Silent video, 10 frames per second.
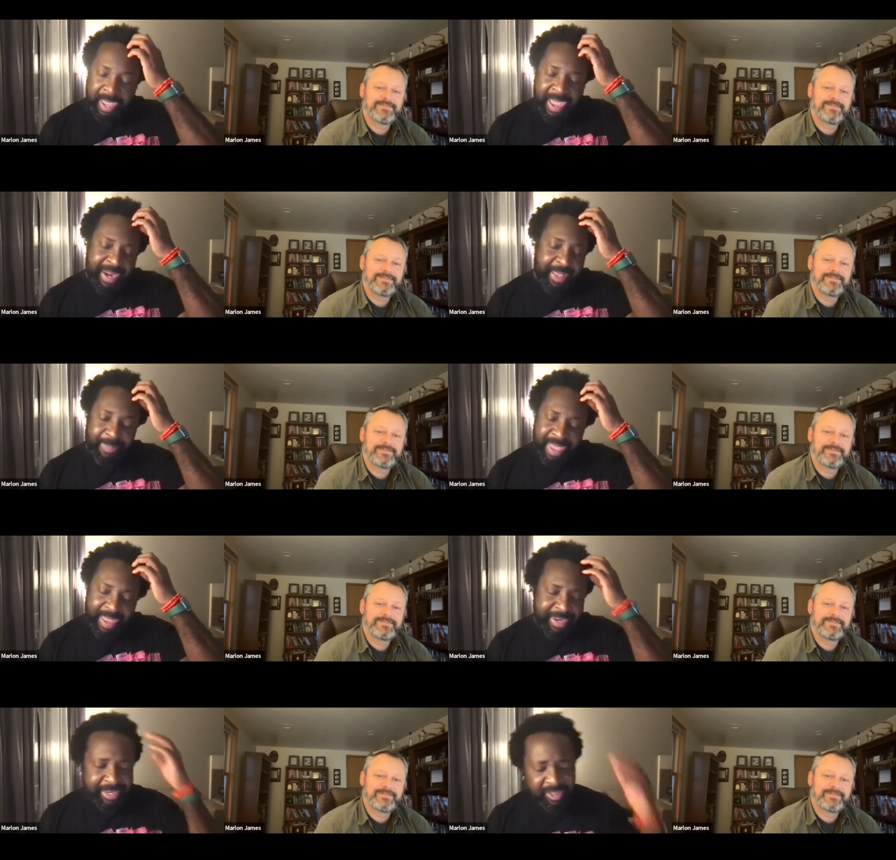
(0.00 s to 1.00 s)
Speaker 1: and um, and
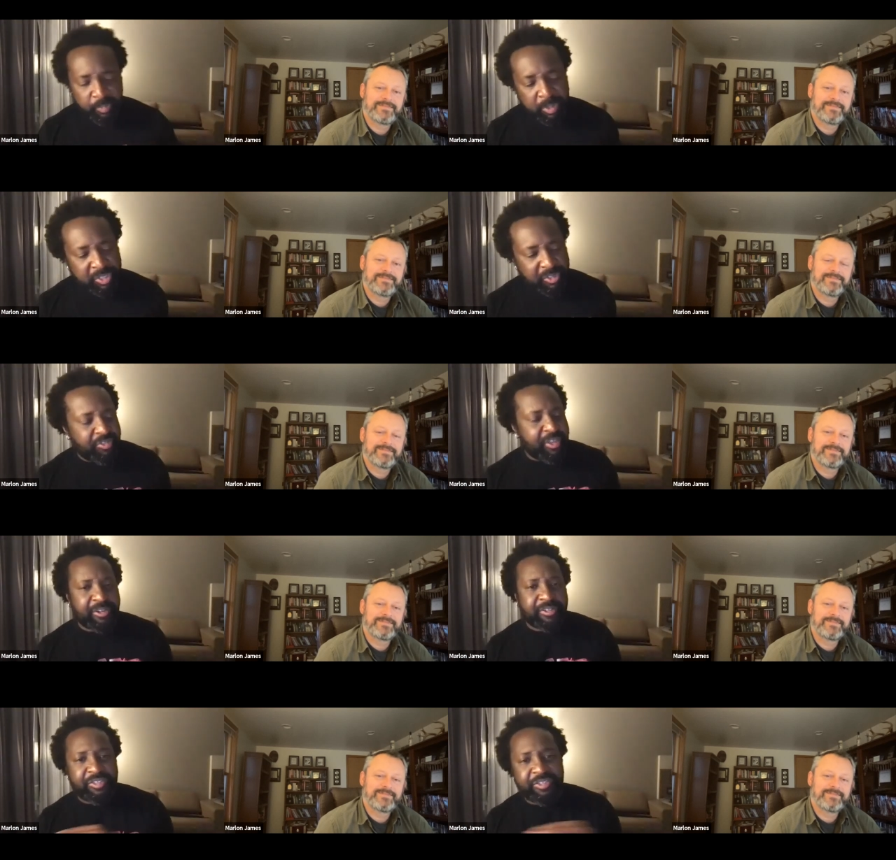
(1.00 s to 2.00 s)
then this book just
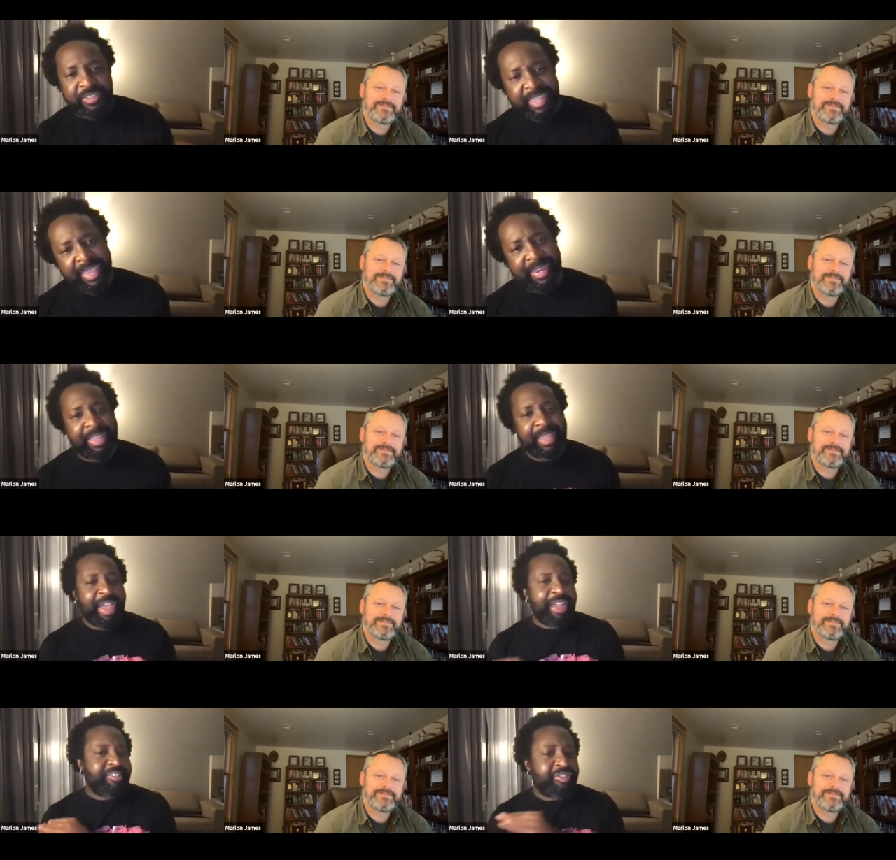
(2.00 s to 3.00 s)
started to skid
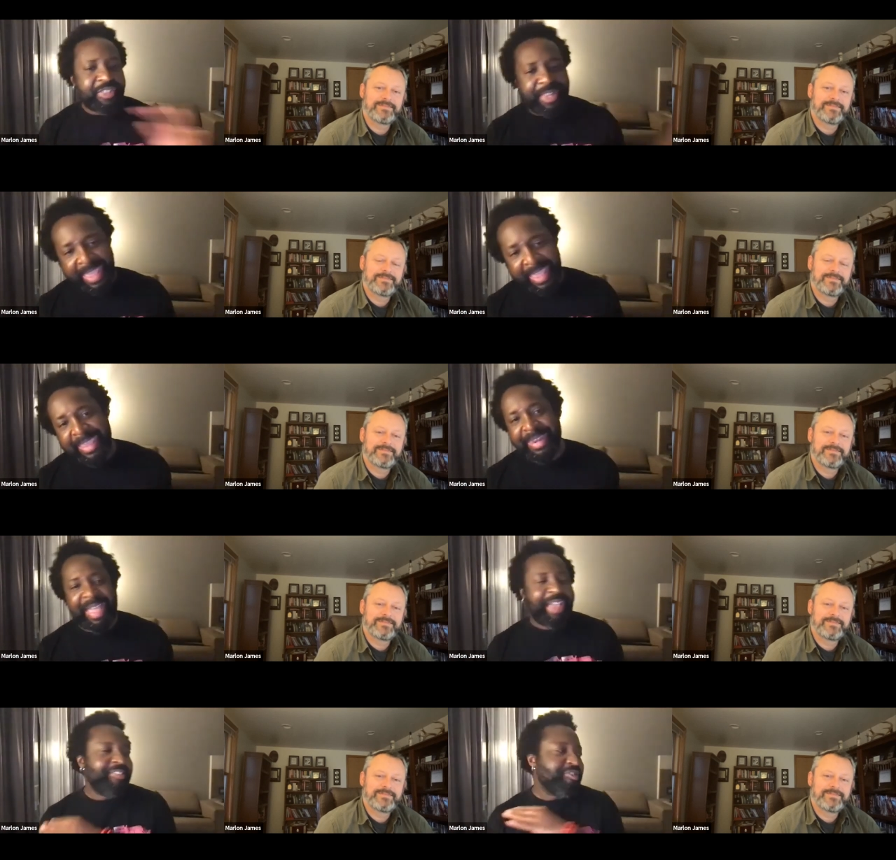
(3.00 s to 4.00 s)
and slide
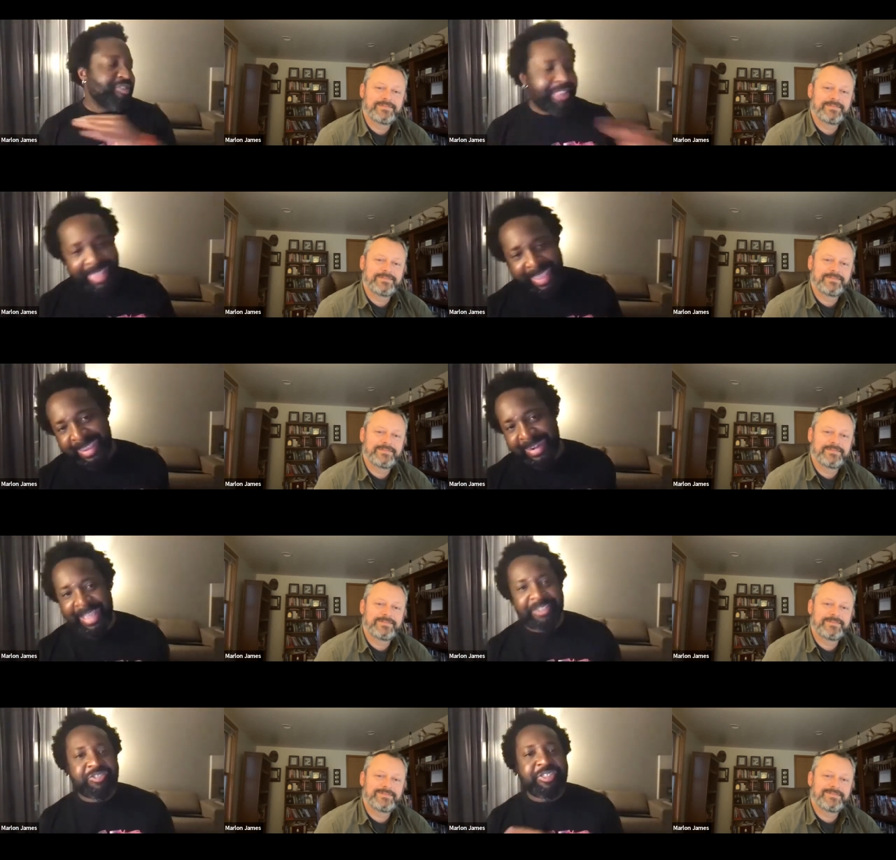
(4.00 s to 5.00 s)
and slide
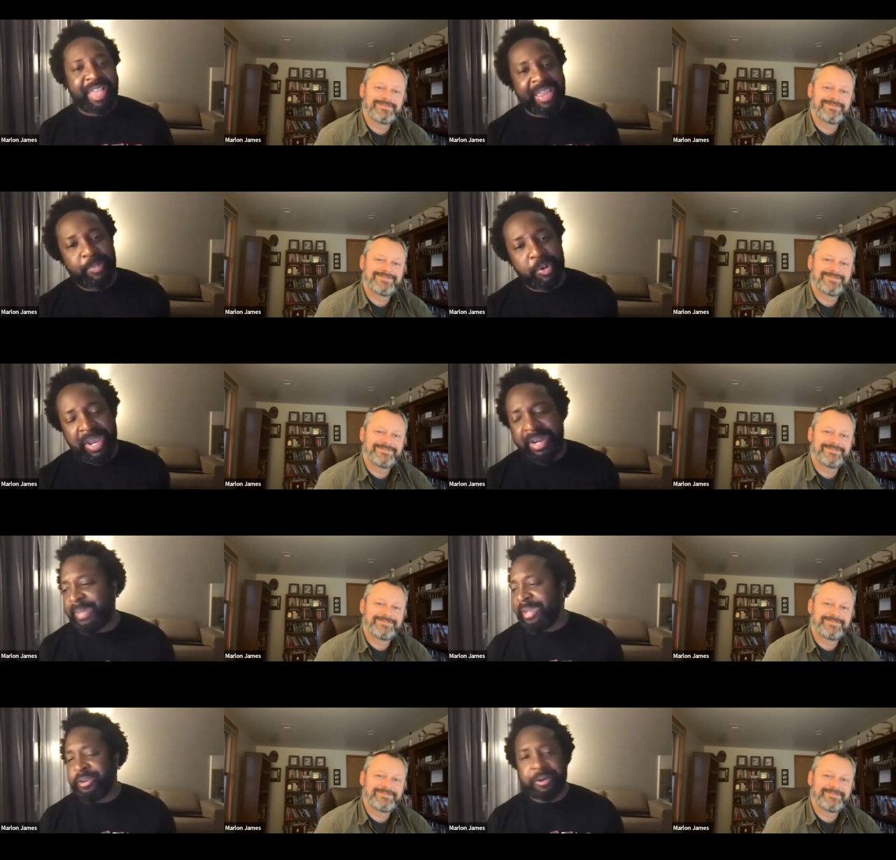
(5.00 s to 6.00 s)
and slide more, and I'm
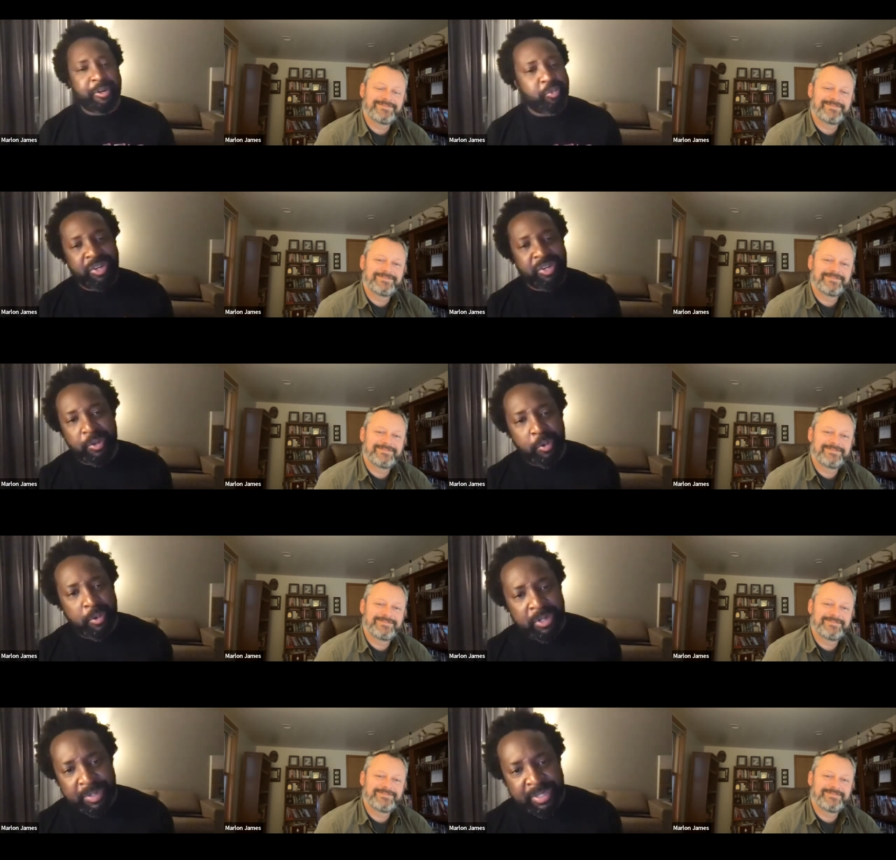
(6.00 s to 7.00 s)
like, girl, where are you
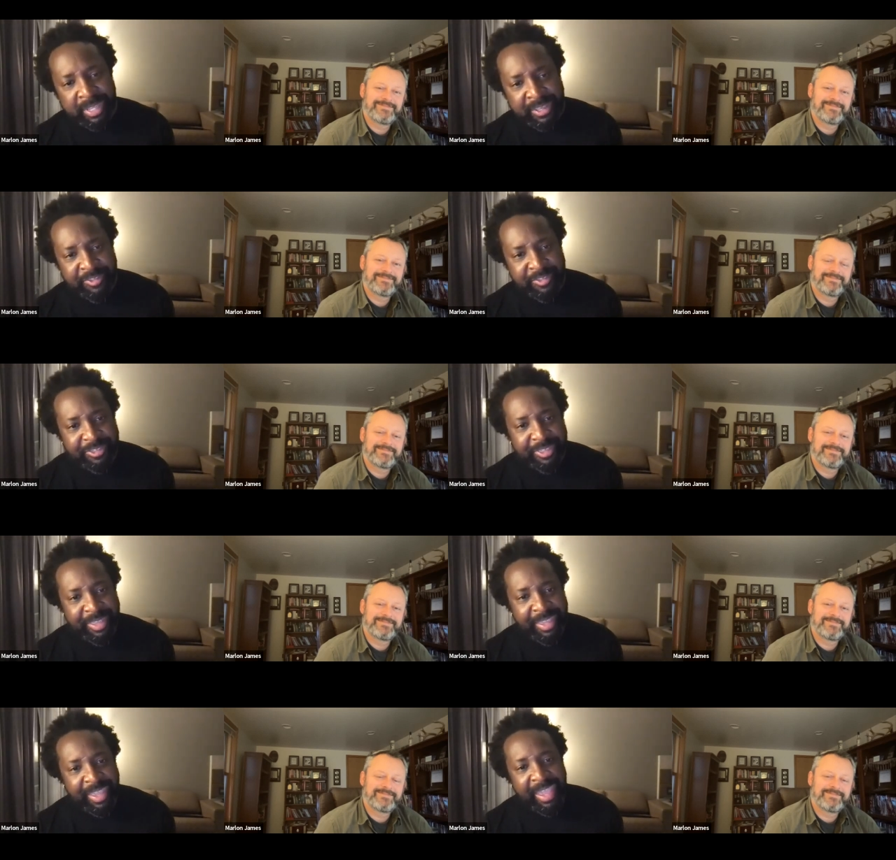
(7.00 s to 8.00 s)
going with this?
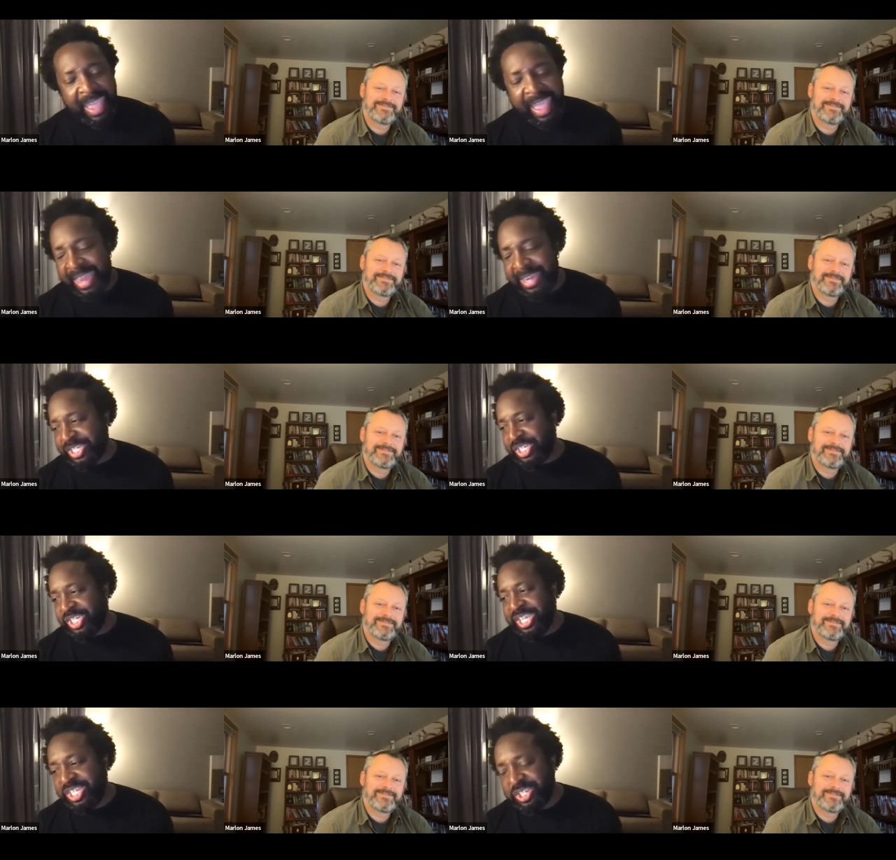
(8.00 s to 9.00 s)
And
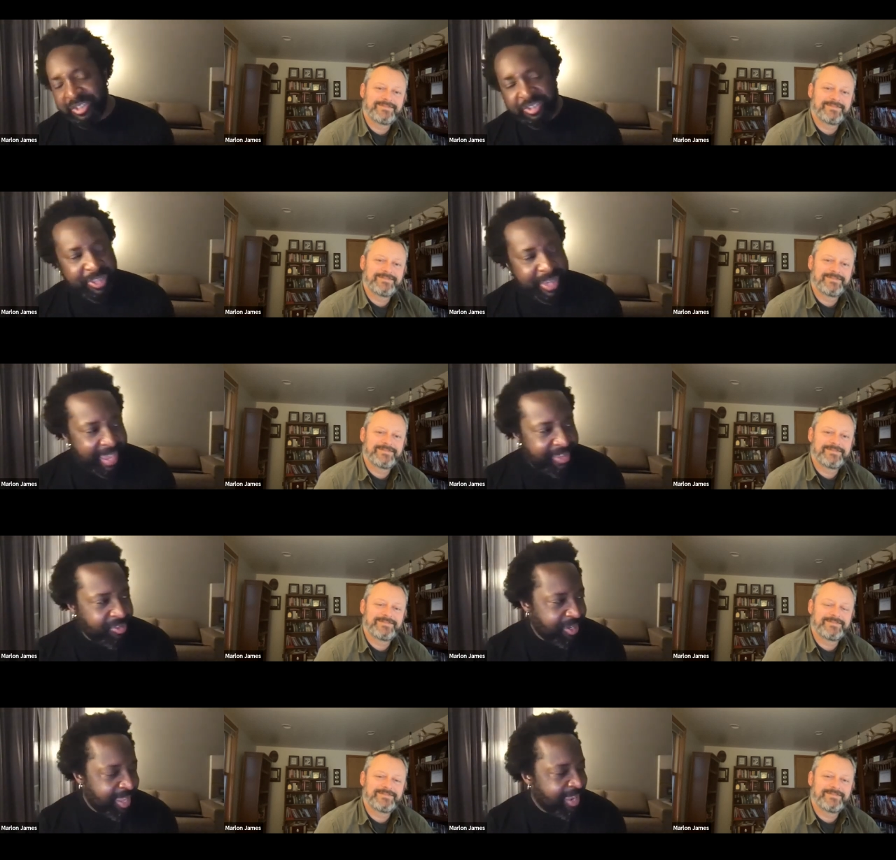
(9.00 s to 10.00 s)
she just slides
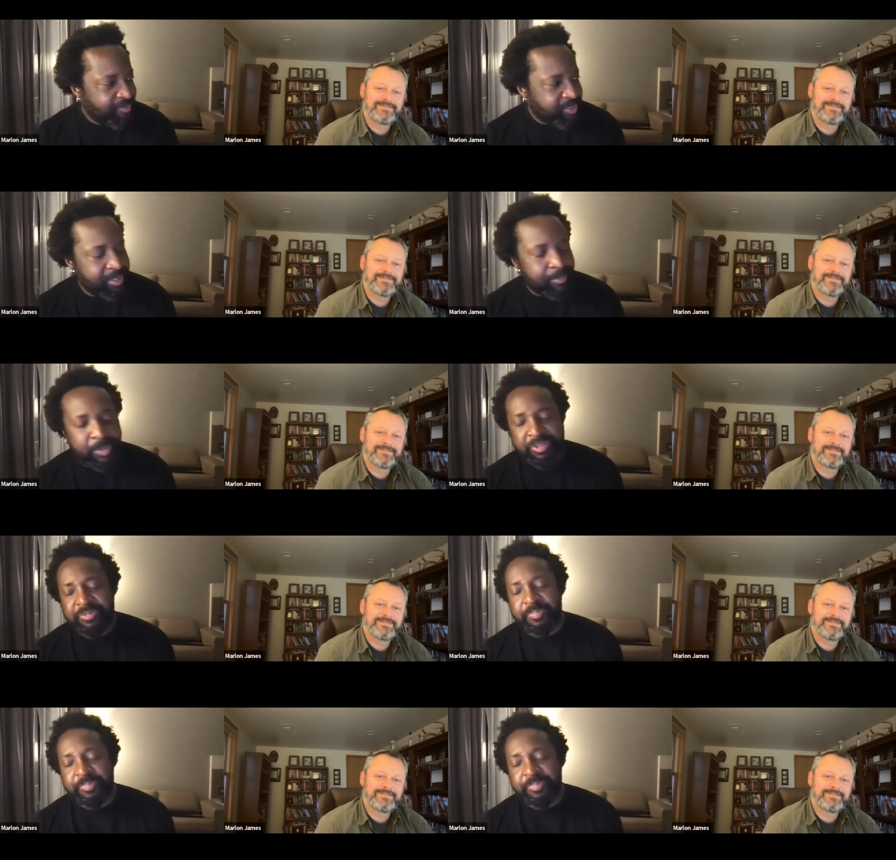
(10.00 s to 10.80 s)
it into the most